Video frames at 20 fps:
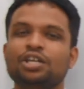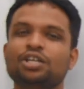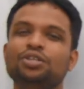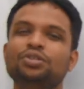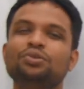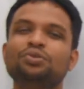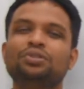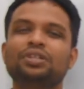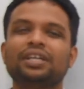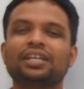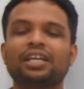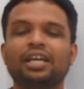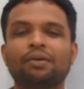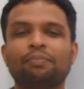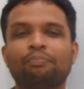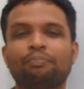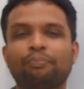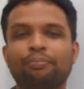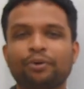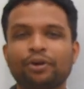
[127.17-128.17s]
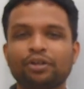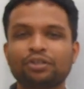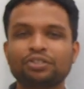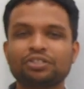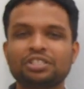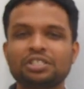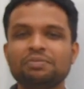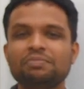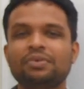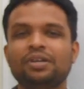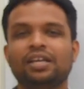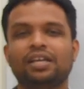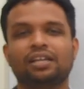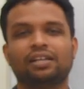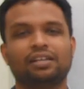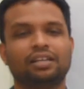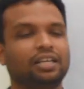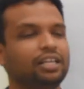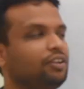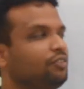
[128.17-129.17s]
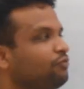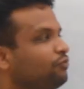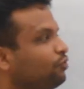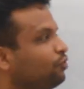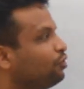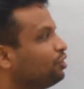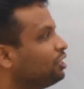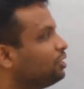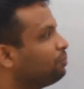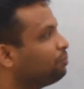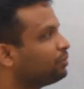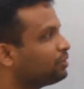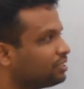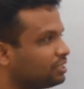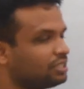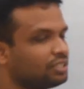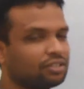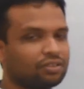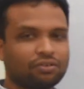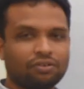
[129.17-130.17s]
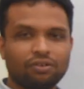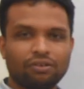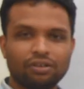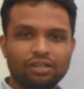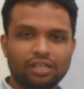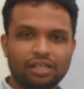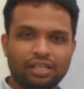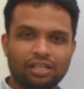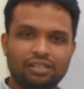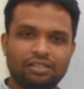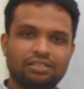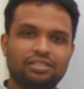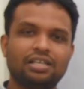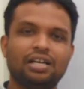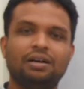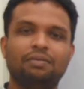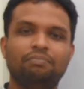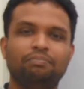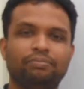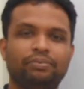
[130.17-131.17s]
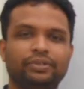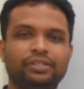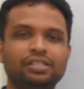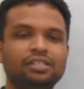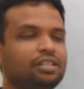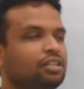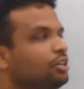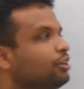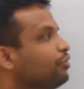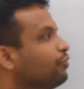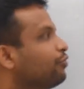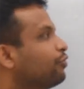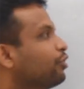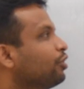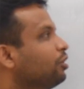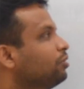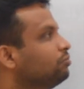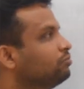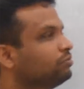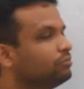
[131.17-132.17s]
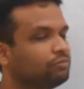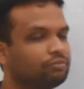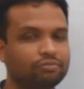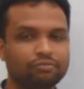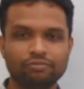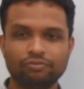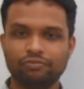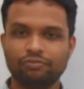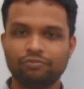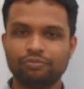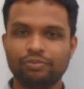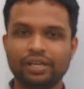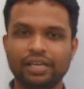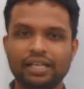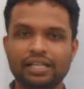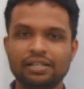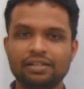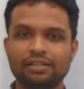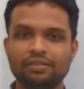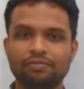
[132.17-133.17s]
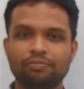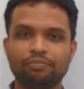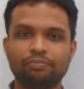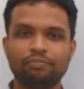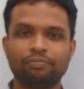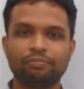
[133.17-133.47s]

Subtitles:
You take approximately 40% quota sample from male